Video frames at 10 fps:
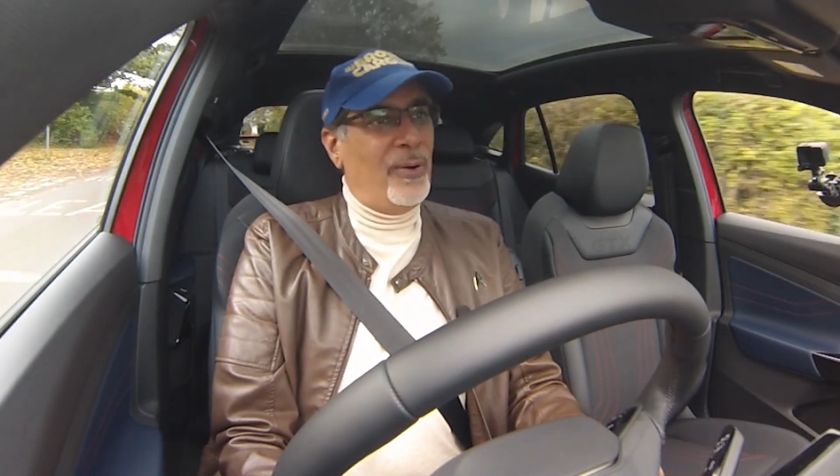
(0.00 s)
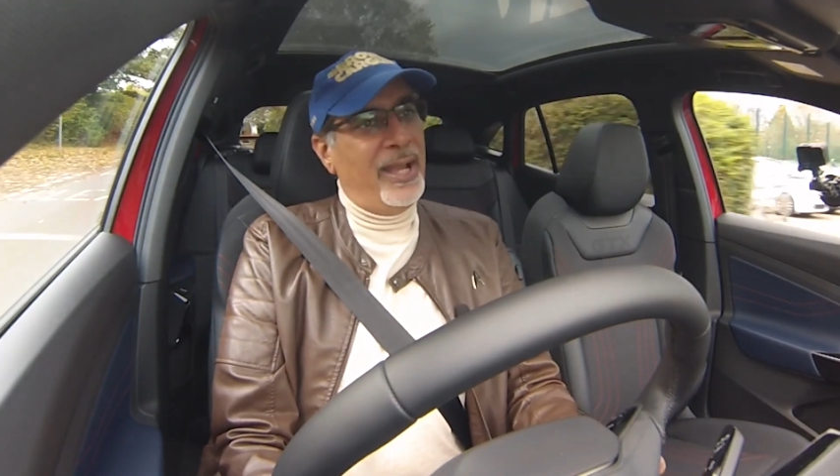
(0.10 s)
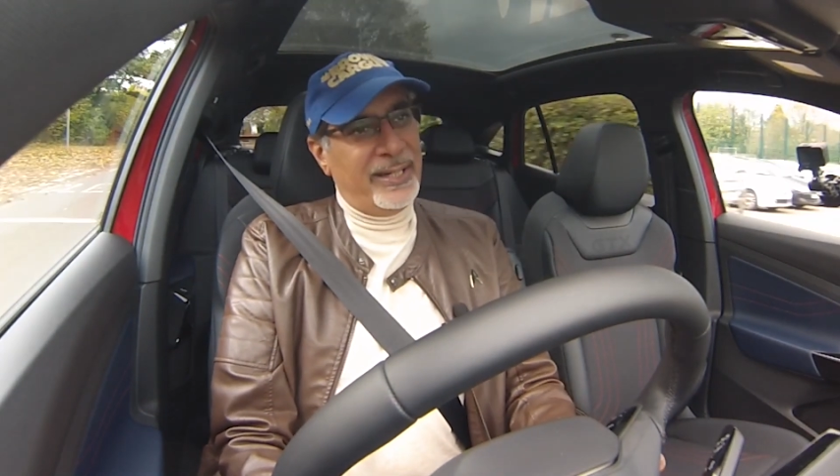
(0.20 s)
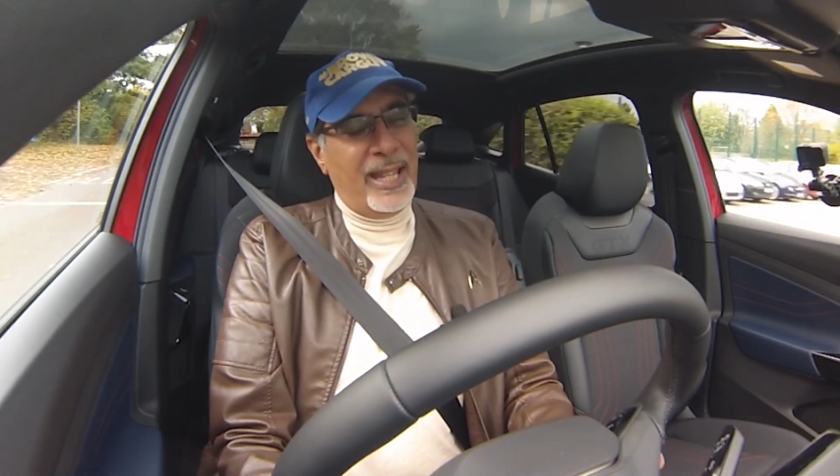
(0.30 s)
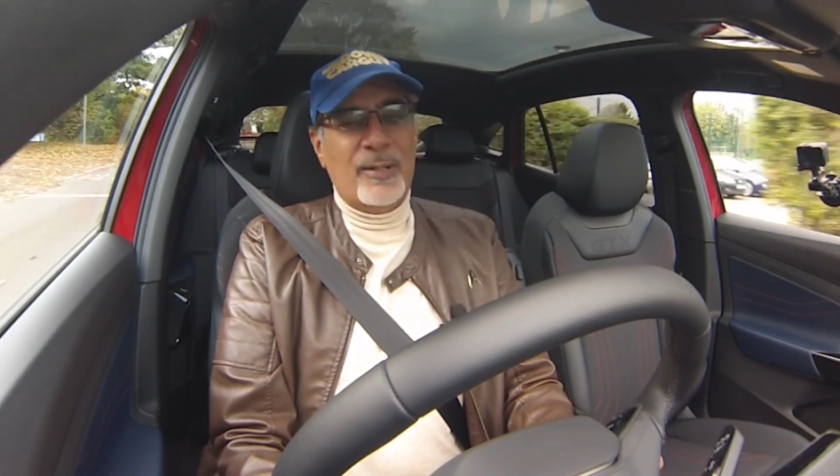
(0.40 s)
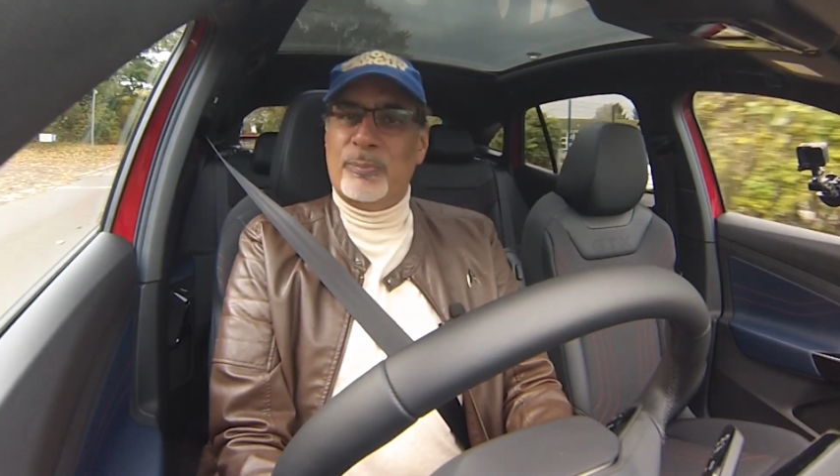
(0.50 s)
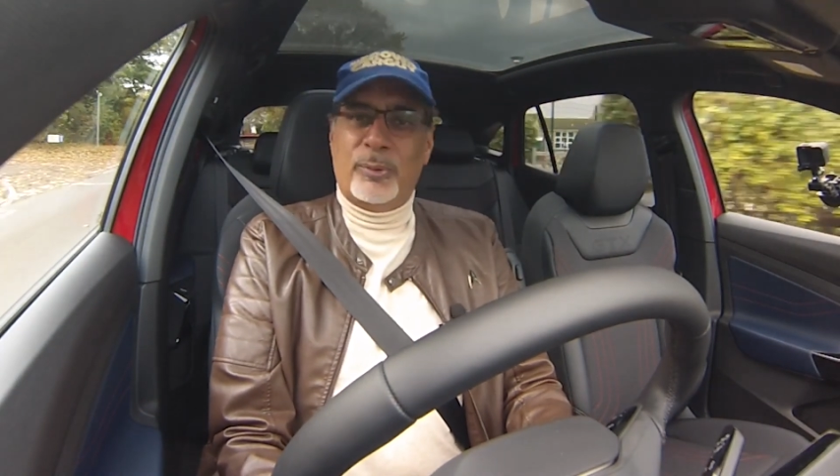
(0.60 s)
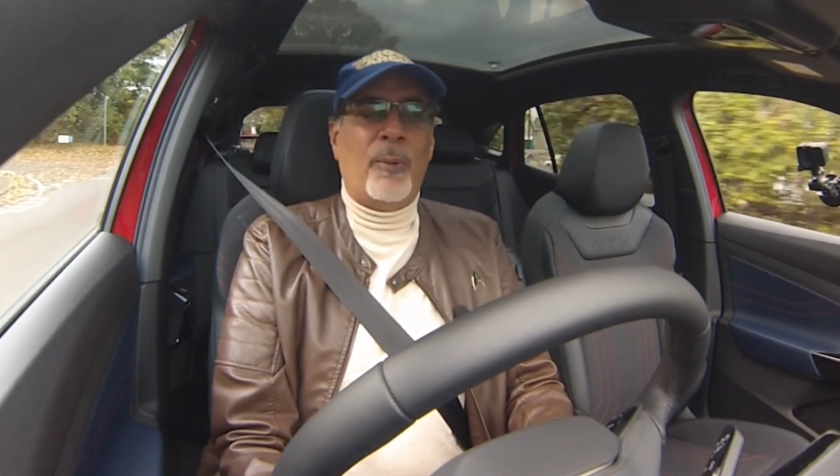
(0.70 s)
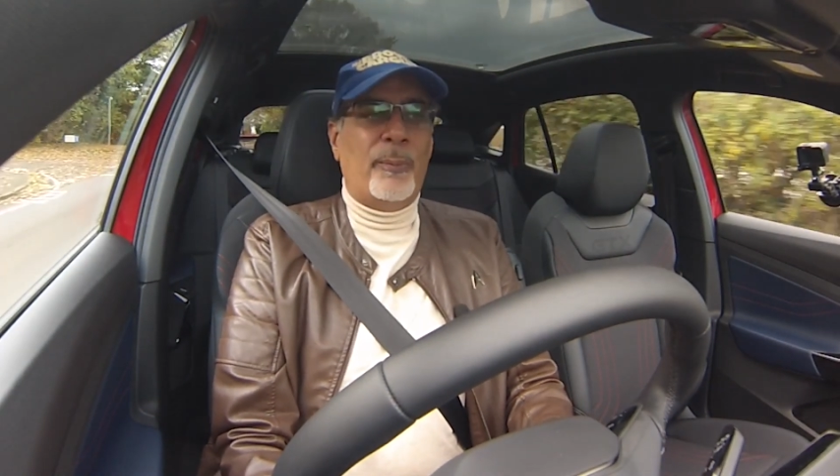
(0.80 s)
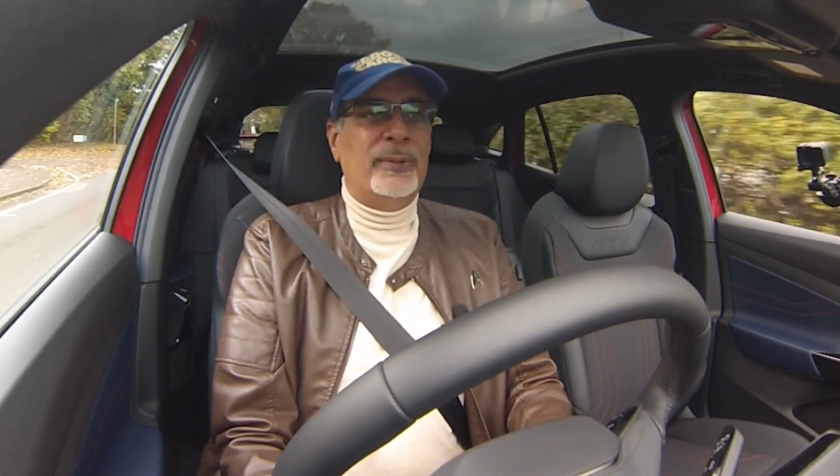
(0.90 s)
Again,
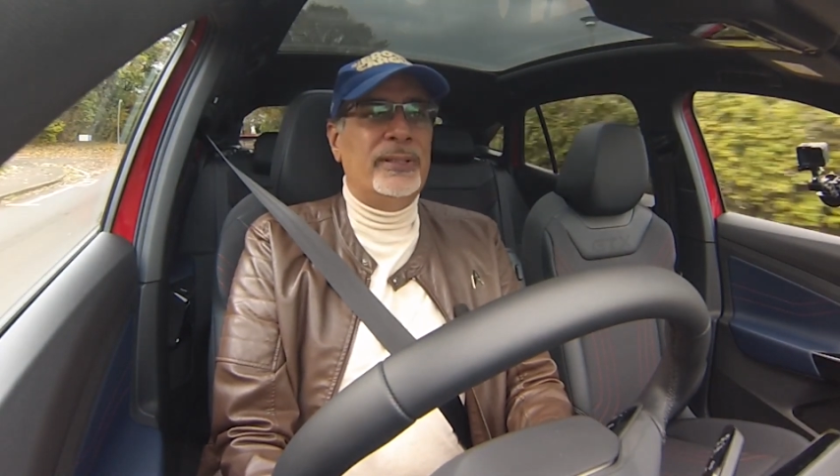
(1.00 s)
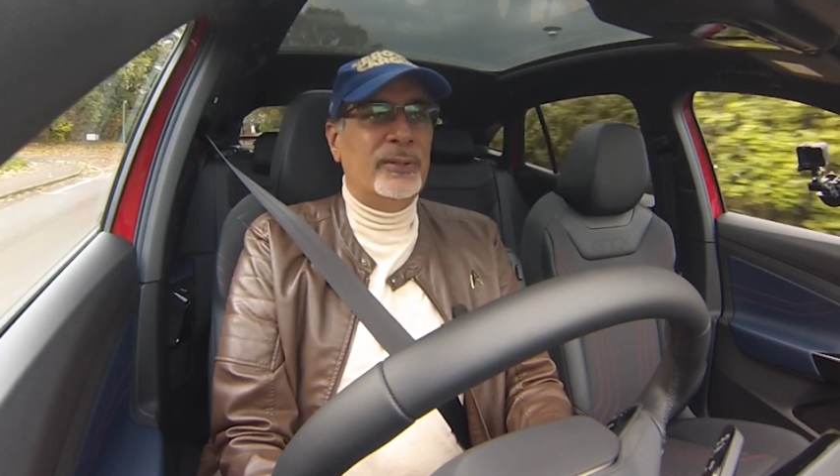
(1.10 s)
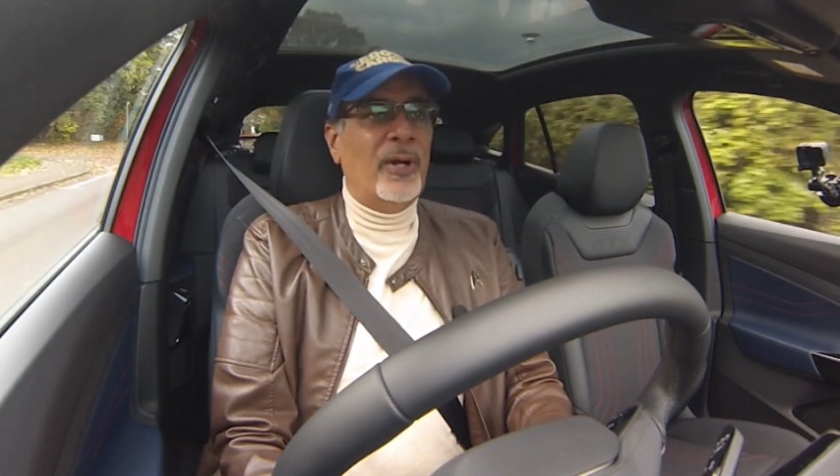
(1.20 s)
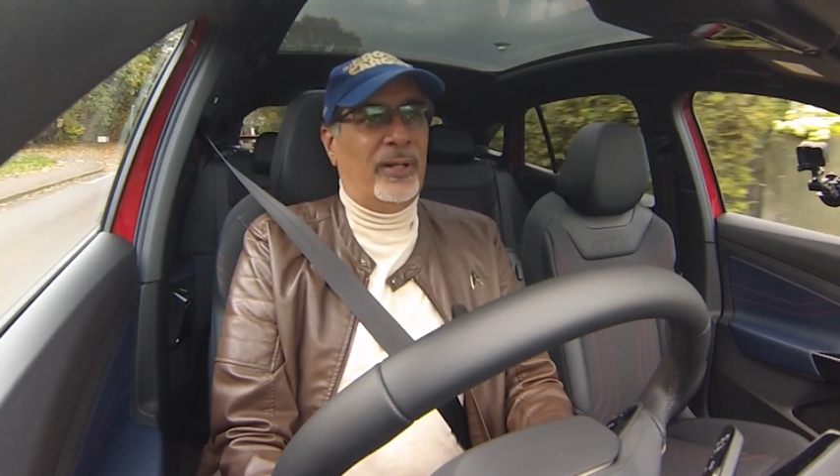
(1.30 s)
probably not.